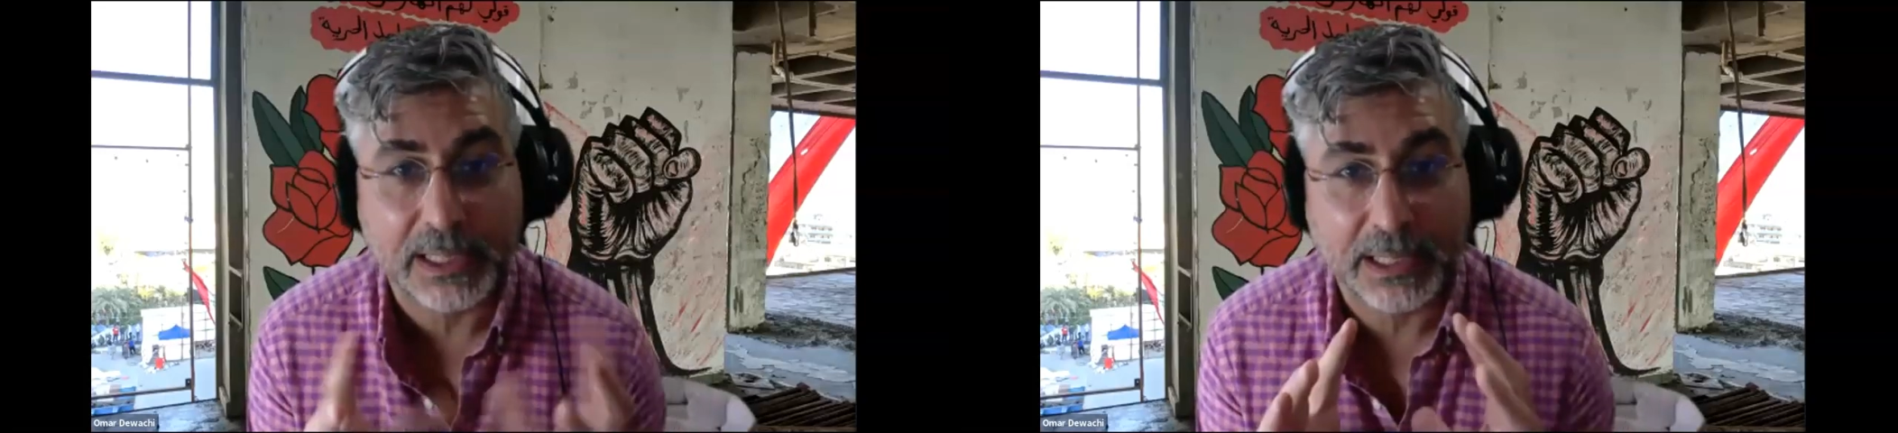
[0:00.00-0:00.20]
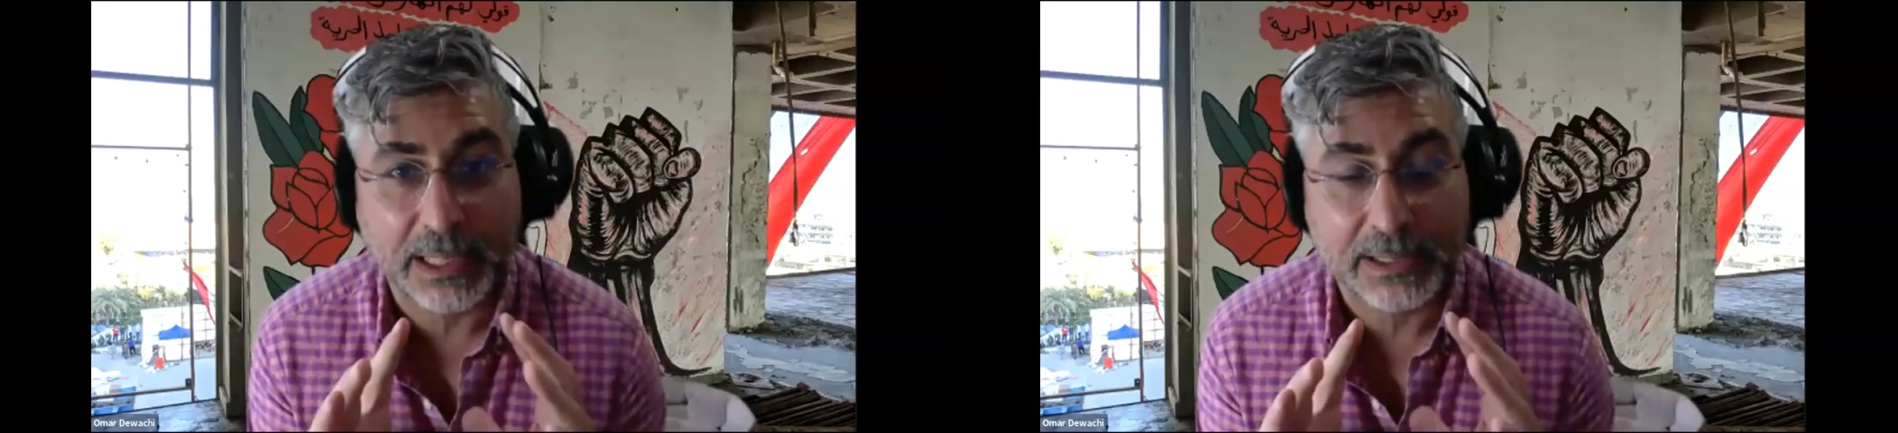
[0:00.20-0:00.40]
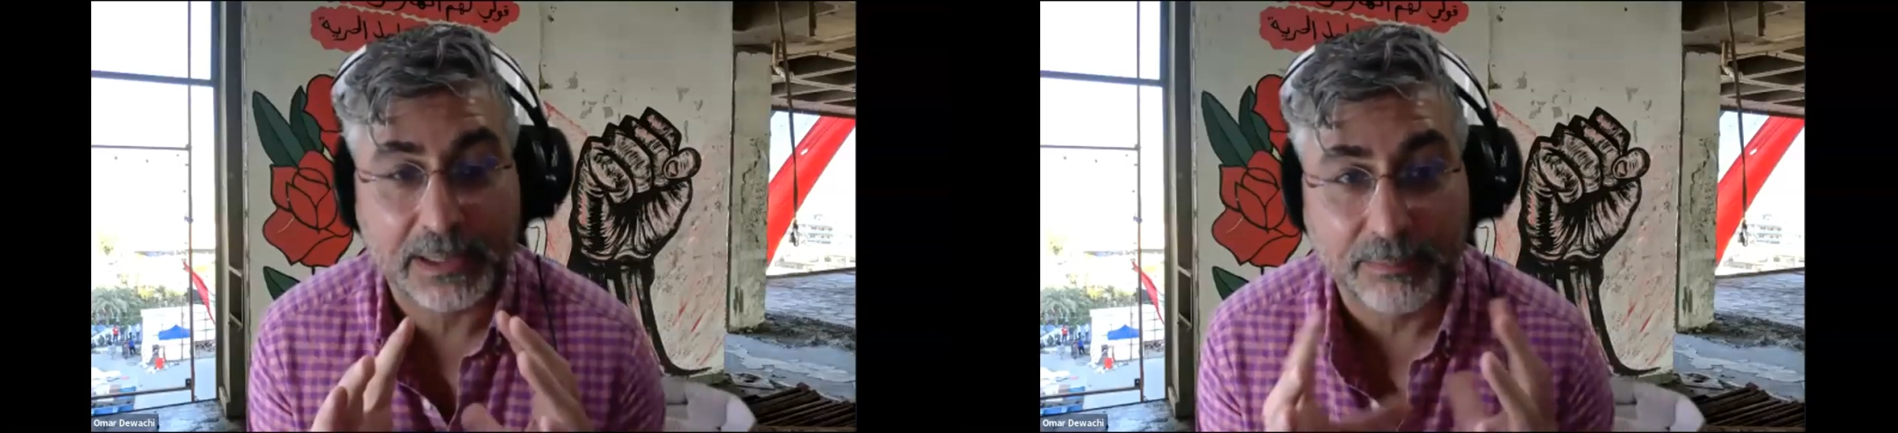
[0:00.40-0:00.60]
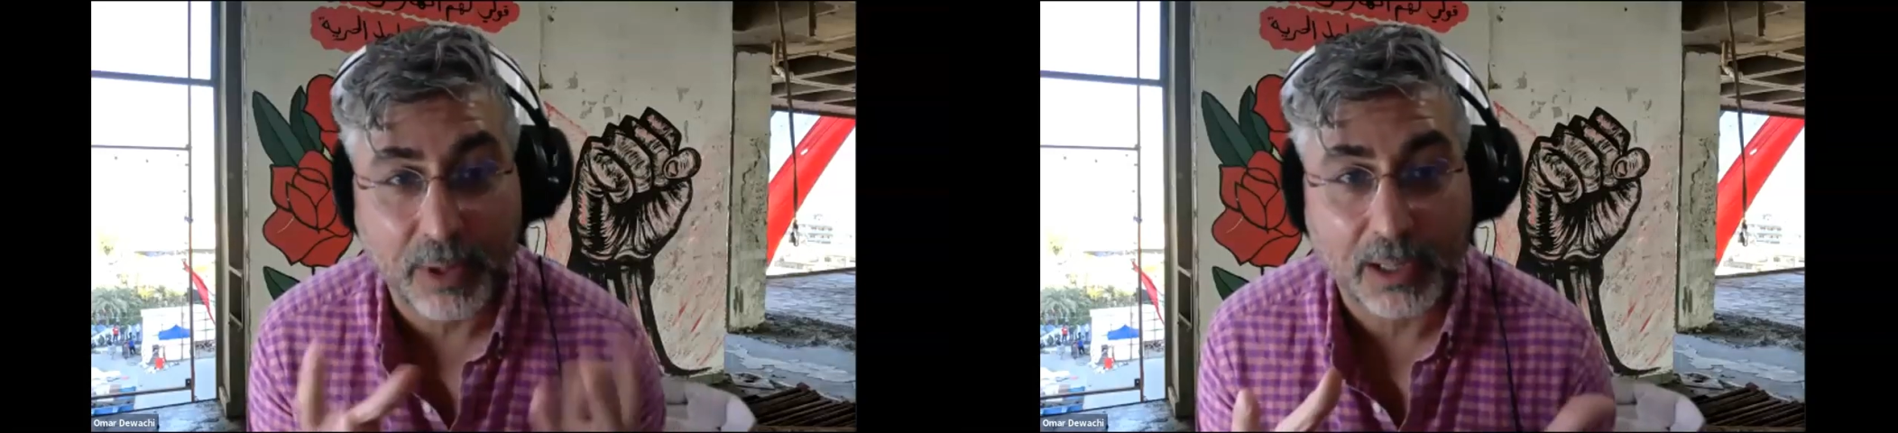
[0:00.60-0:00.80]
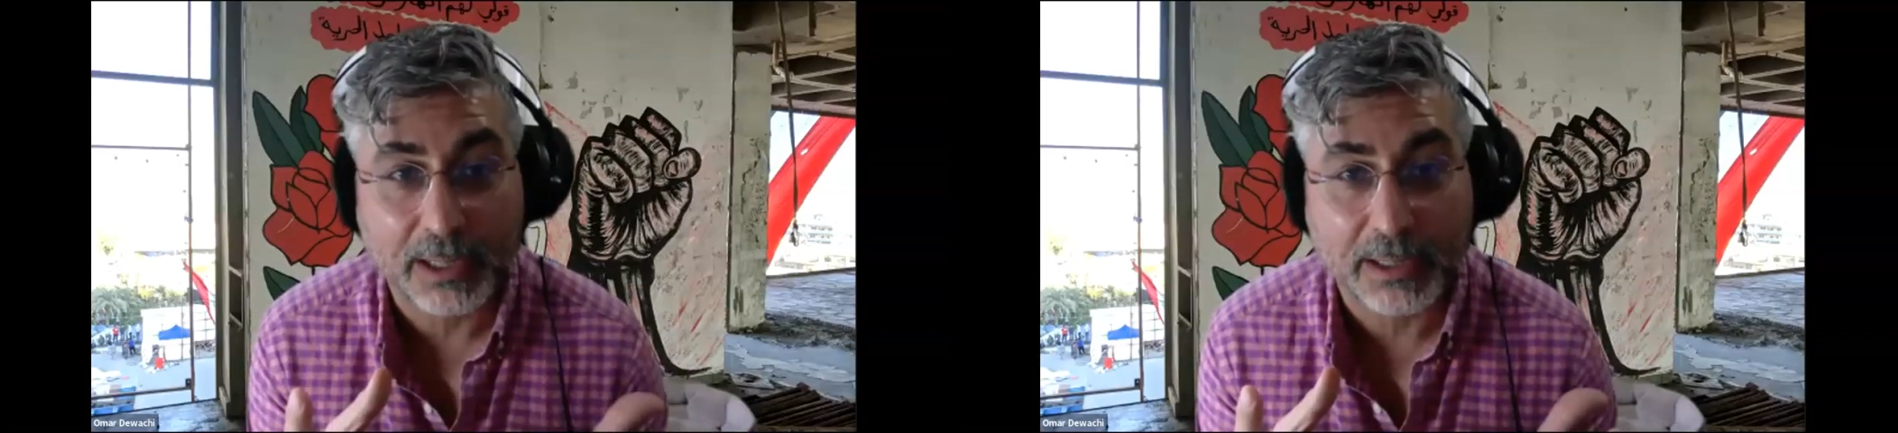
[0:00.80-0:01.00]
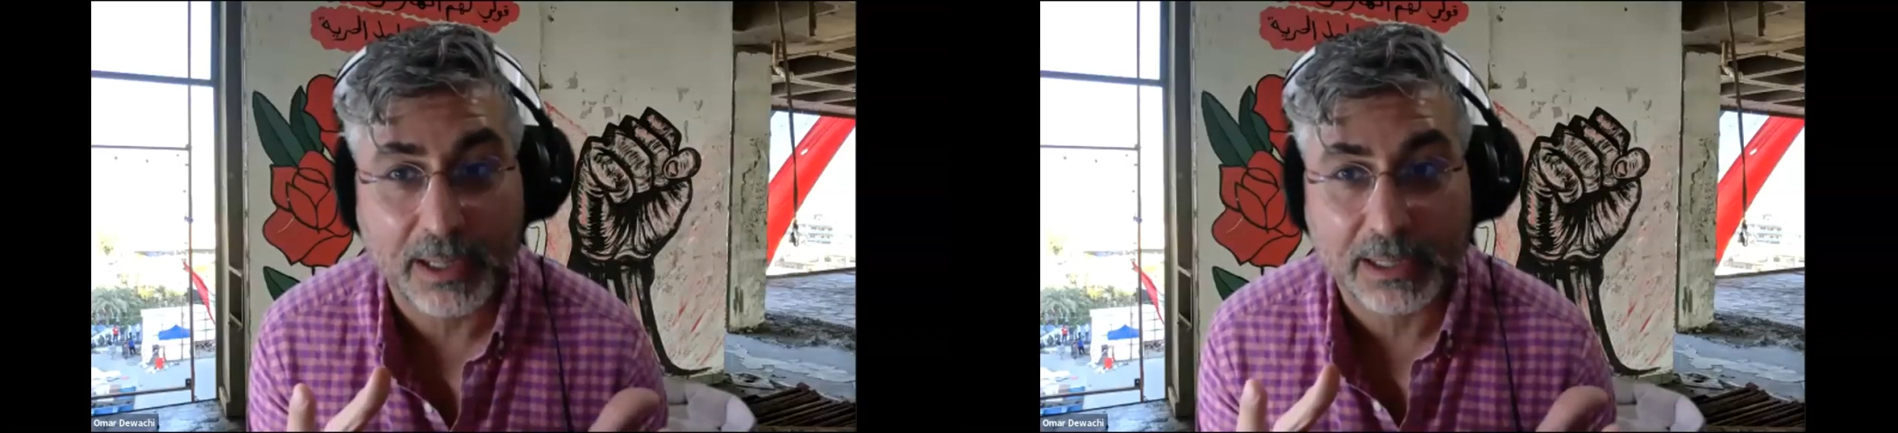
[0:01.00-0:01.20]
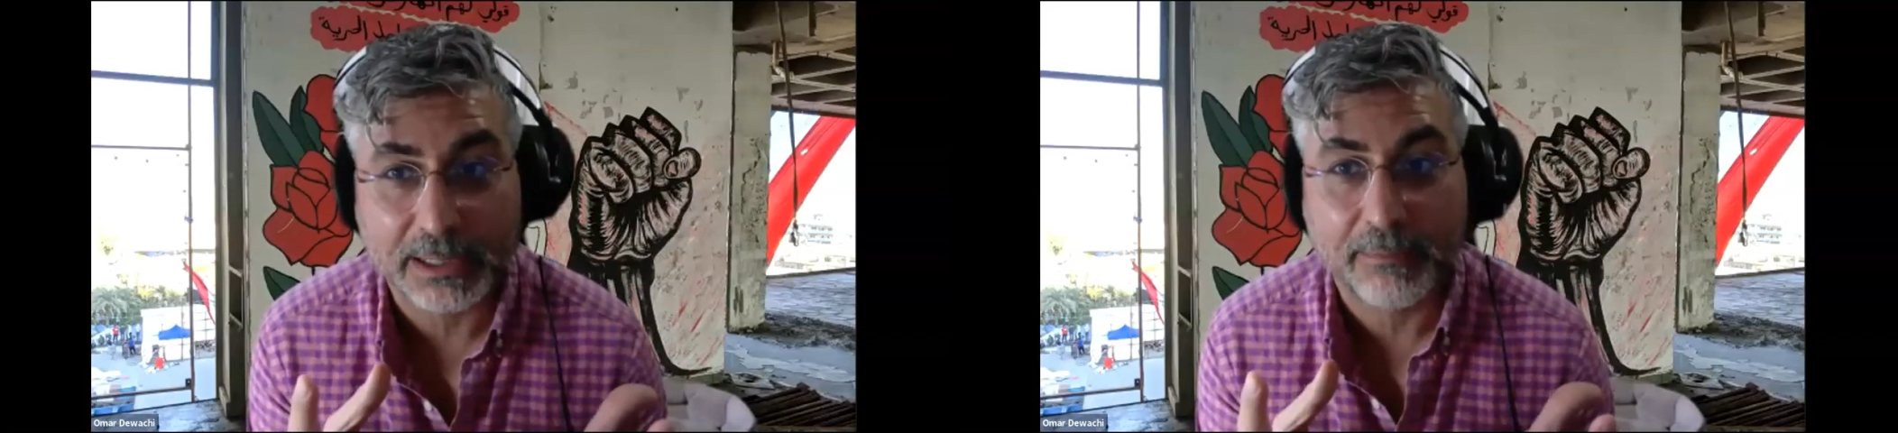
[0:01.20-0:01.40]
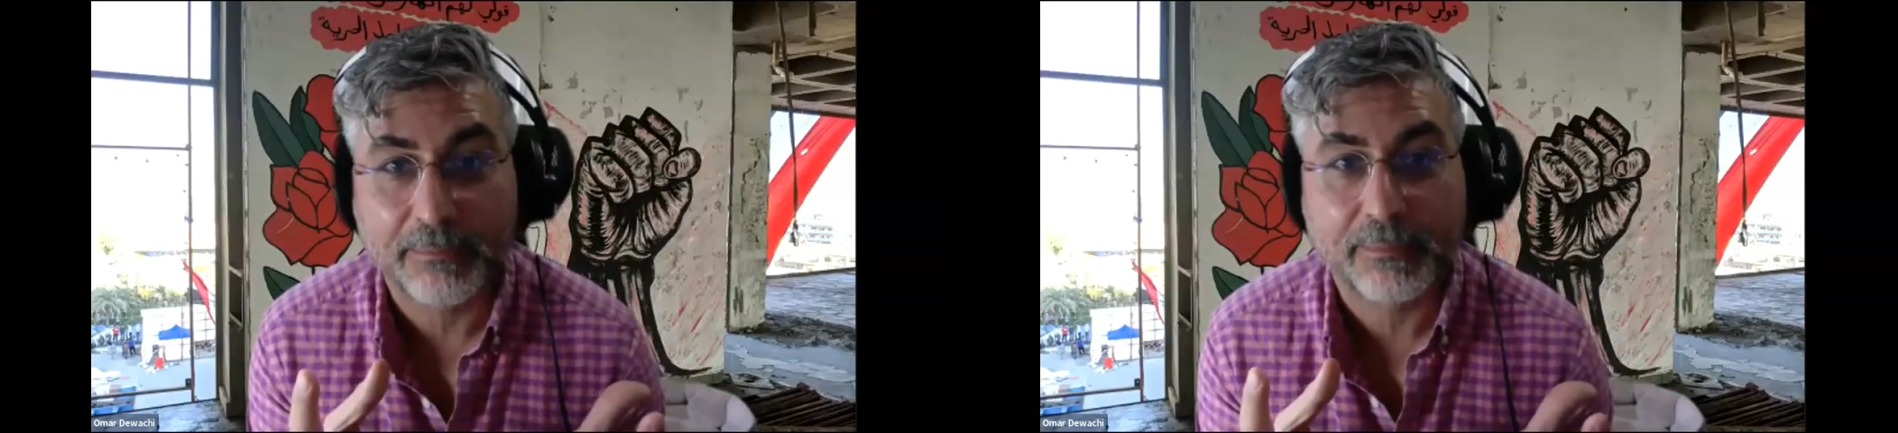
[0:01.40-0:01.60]
and symbolic kind
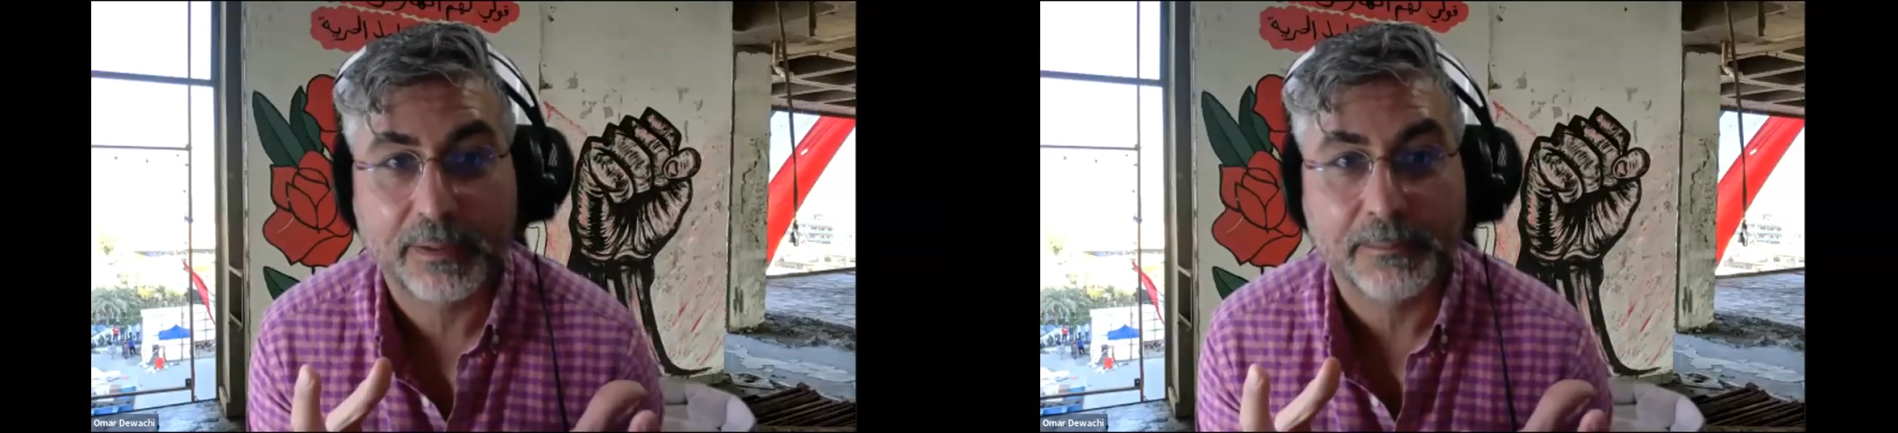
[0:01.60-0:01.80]
of